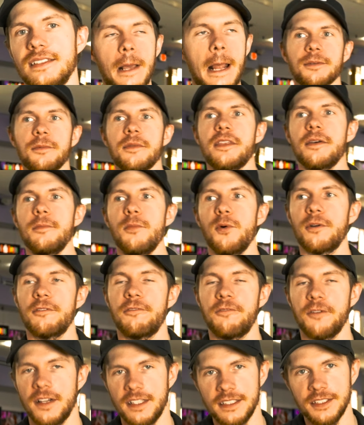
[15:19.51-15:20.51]
Some of the more
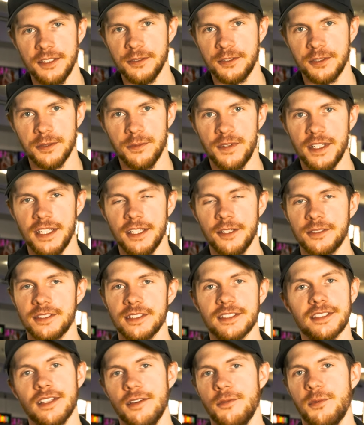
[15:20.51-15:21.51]
fun YouTube videos
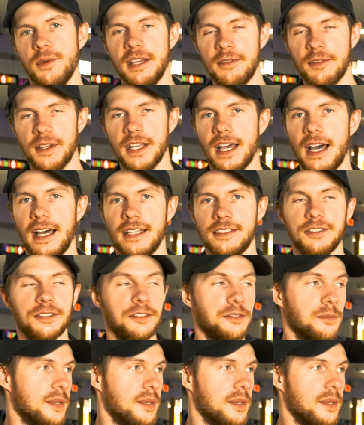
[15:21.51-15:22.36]
and stuff we haven't got to,